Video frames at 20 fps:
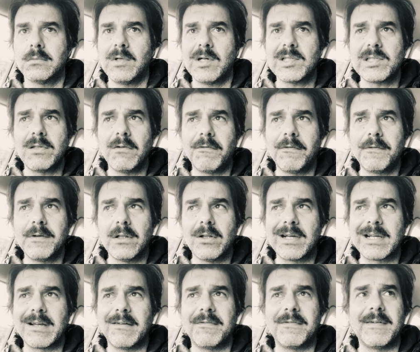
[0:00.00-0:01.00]
I still feel
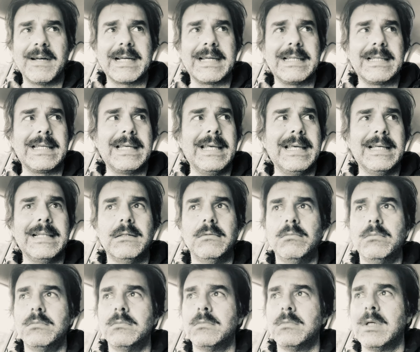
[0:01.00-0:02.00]
like a fucking kid.
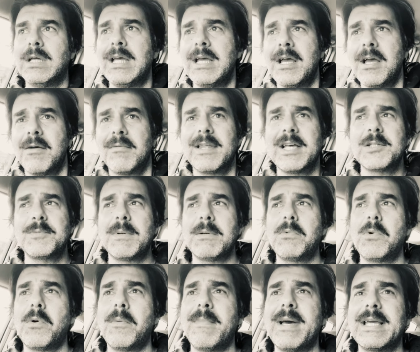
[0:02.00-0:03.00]
Those
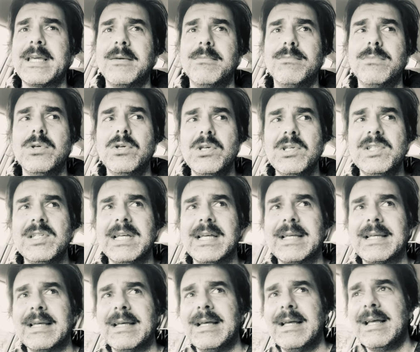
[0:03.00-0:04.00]
people were making
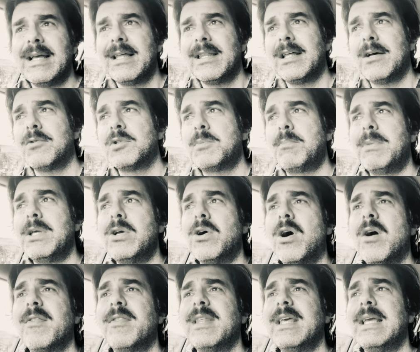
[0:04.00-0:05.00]
music that was
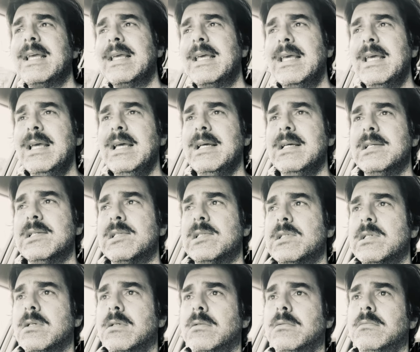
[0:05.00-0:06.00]
beyond their
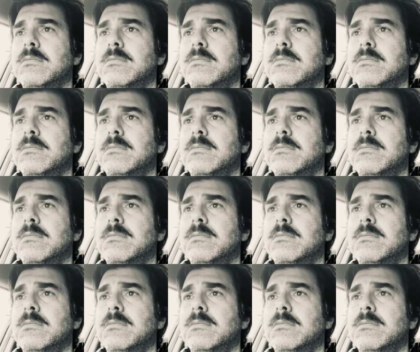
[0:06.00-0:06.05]
years.